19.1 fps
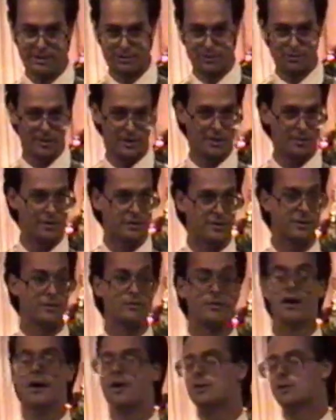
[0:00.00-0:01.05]
busy doing other
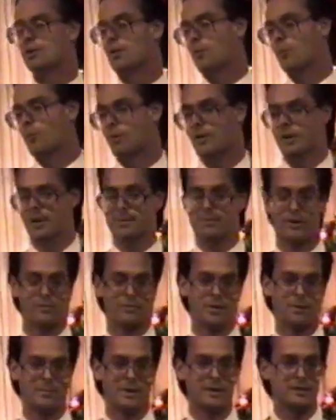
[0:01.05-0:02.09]
things to worry
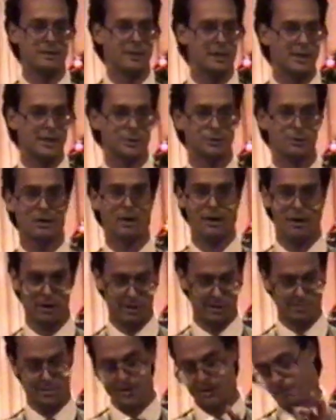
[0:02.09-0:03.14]
about some intellectual
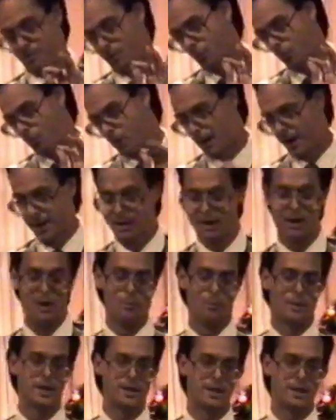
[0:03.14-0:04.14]
argument about why